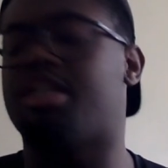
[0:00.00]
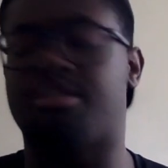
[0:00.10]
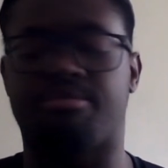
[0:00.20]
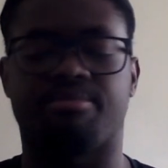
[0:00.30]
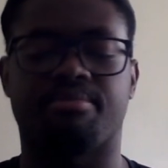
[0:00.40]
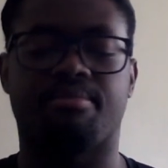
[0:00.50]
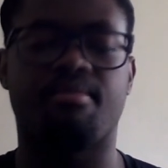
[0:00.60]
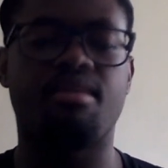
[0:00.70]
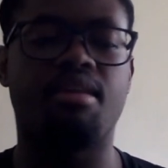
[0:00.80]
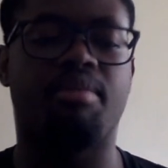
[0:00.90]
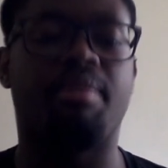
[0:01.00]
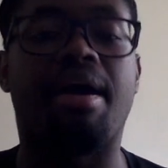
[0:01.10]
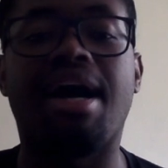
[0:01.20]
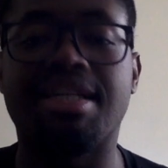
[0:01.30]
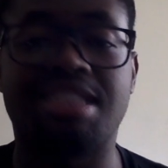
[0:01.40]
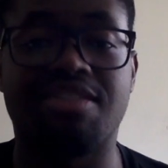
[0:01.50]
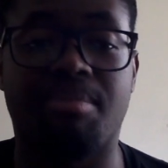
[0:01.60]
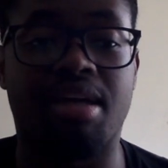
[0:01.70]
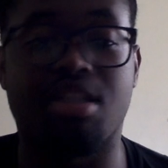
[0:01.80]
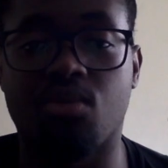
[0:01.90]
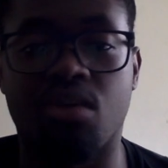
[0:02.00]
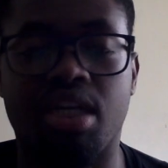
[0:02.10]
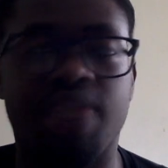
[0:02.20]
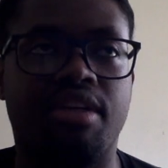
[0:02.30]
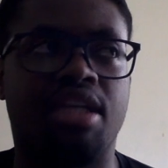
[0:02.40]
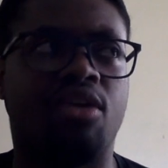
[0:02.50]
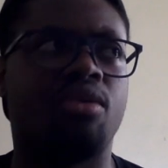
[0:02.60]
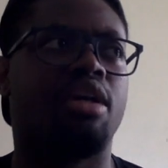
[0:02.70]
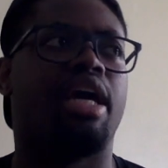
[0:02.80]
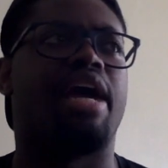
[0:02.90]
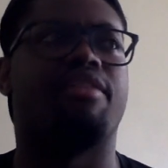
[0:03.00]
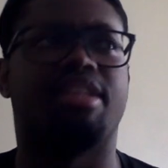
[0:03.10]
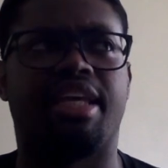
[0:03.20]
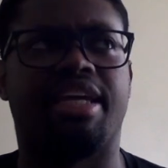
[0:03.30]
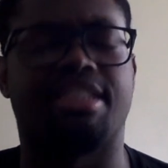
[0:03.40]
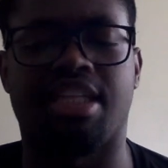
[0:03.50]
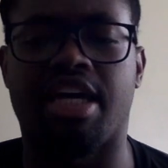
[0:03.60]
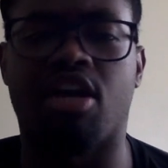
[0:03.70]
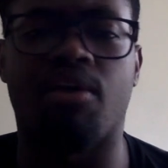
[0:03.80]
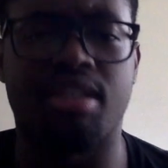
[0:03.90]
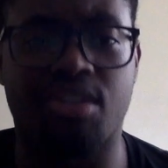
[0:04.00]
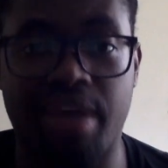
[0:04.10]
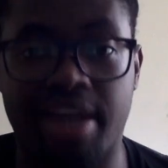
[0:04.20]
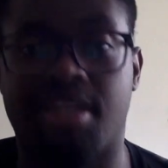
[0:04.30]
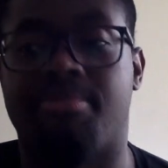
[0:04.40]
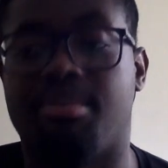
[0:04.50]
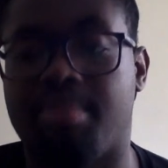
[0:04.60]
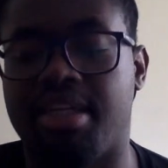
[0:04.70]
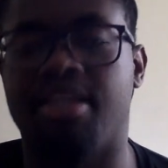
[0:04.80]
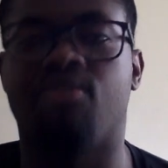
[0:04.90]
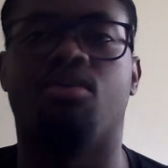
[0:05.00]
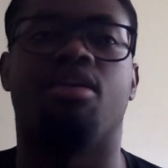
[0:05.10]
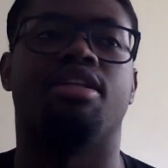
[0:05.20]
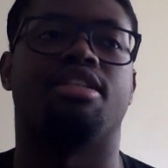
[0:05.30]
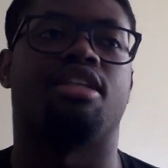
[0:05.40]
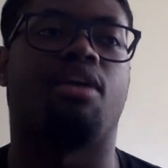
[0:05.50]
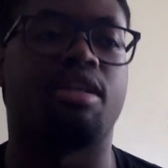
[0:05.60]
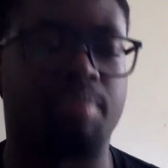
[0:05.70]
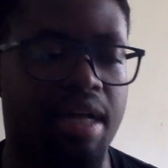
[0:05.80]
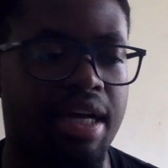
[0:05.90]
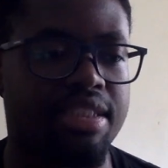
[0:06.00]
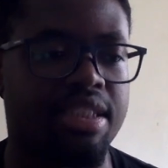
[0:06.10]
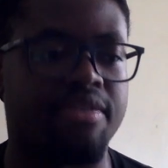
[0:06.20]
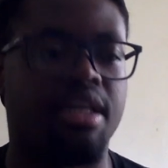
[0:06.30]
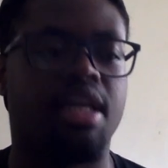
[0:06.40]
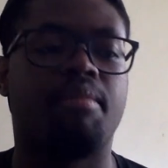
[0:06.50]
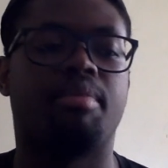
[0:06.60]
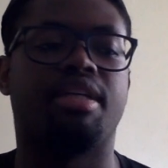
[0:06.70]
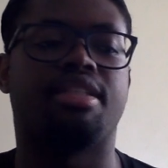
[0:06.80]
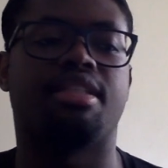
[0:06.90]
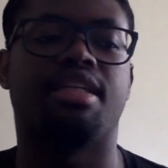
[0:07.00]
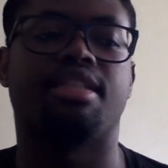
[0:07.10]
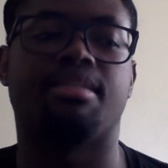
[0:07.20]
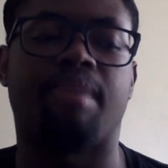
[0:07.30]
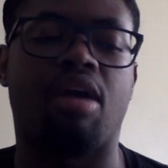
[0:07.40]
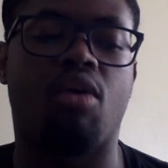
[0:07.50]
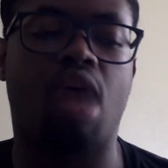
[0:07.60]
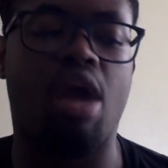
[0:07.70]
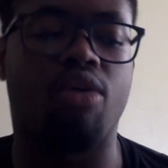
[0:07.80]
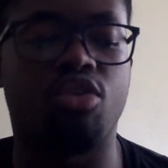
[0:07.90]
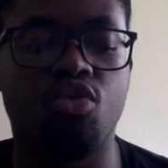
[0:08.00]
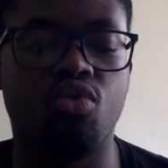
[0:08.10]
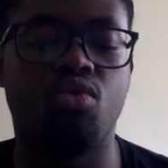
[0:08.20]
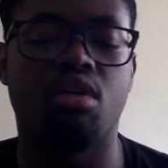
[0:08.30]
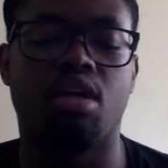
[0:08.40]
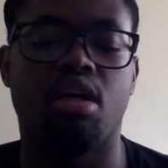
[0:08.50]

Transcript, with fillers: to be positive about the world, even though everything is not always cracked up to be. The world isn't always positive, but it's it's about how you